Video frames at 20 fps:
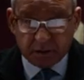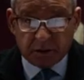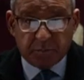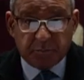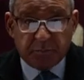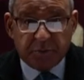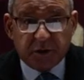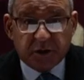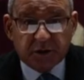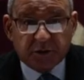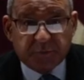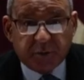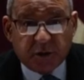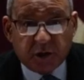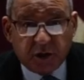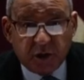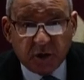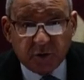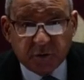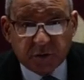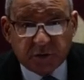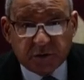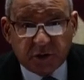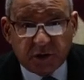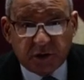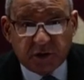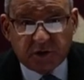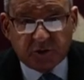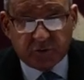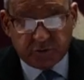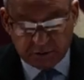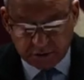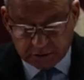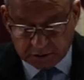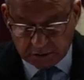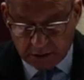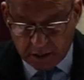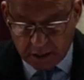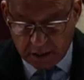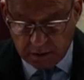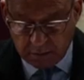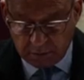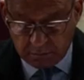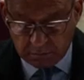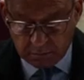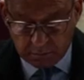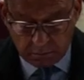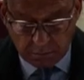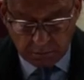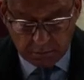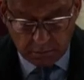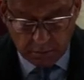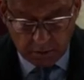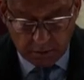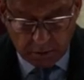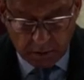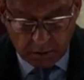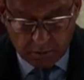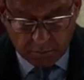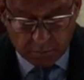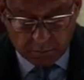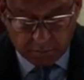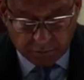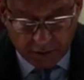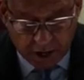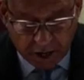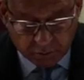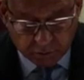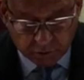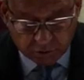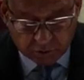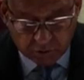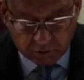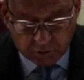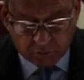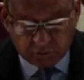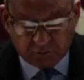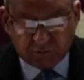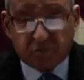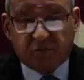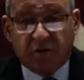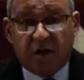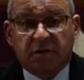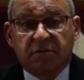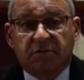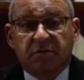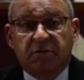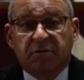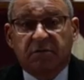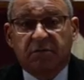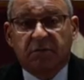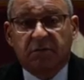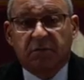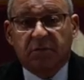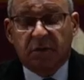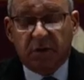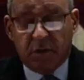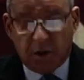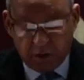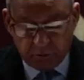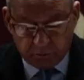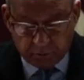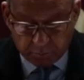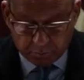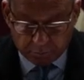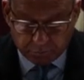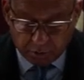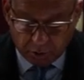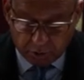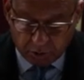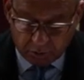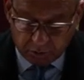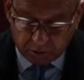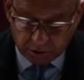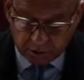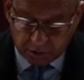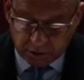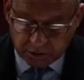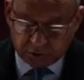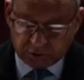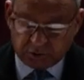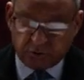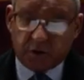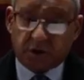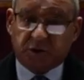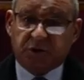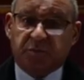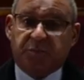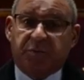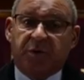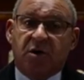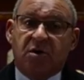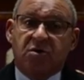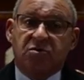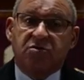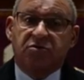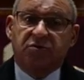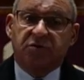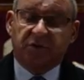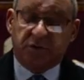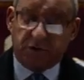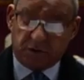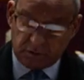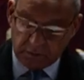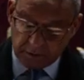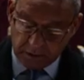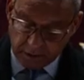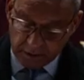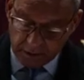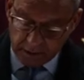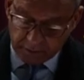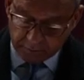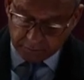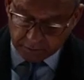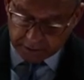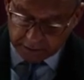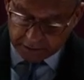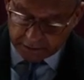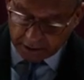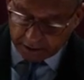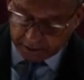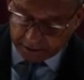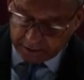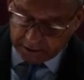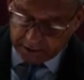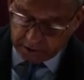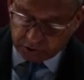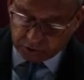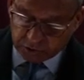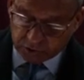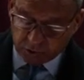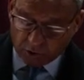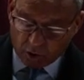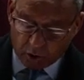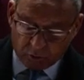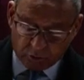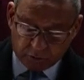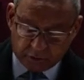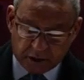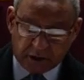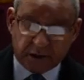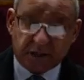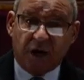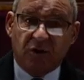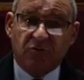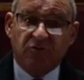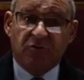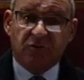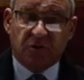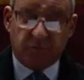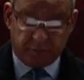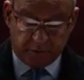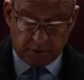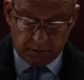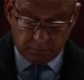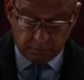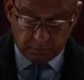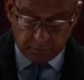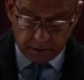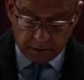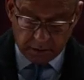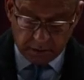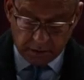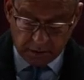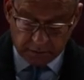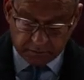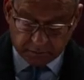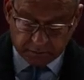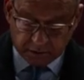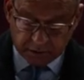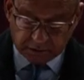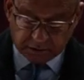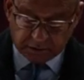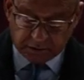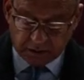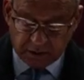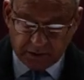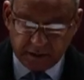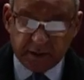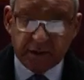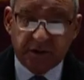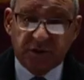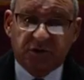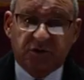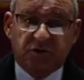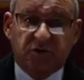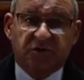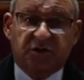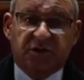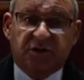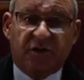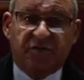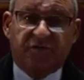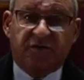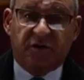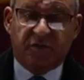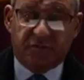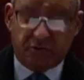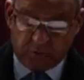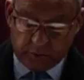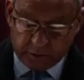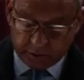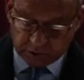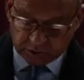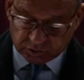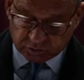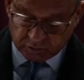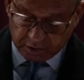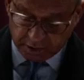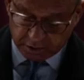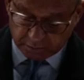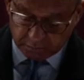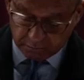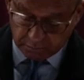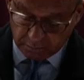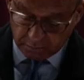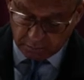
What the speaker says: the perspicuity to discern, the power to confront, the boldness to expose, the courage to hold accountable, the resilience to suffer for what is right,